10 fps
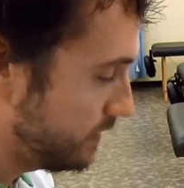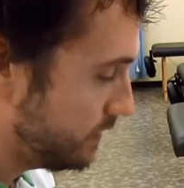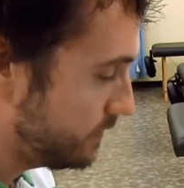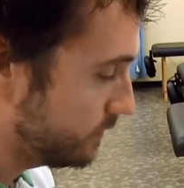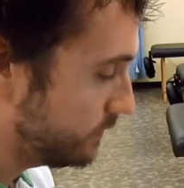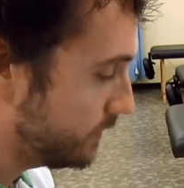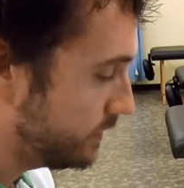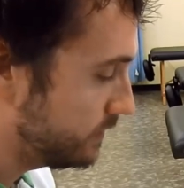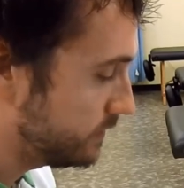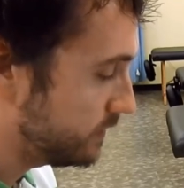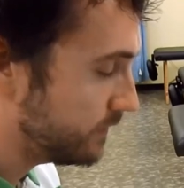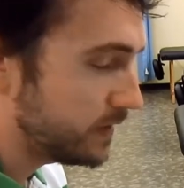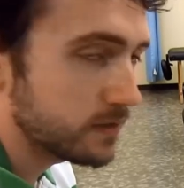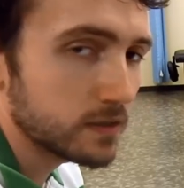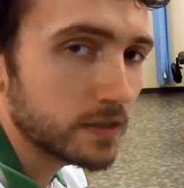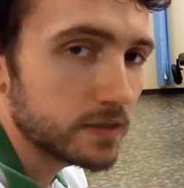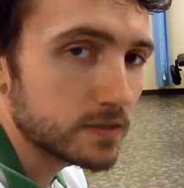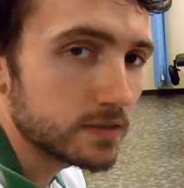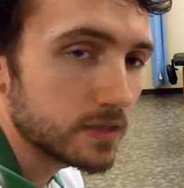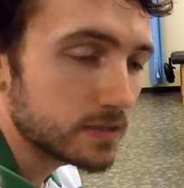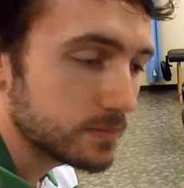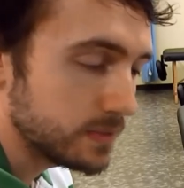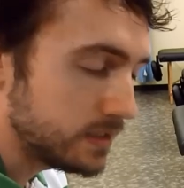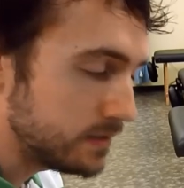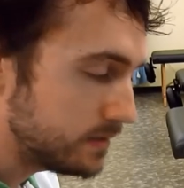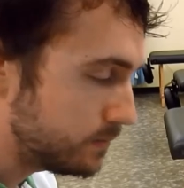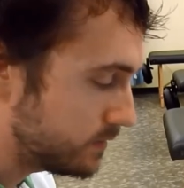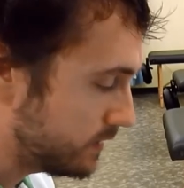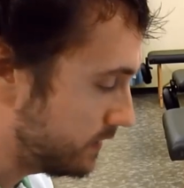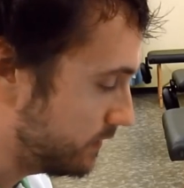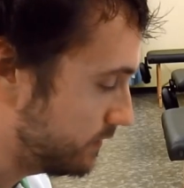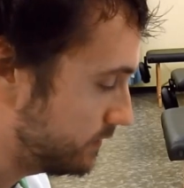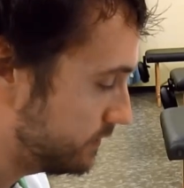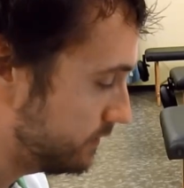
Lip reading: and hold these. Invite your client to take some easy breaths.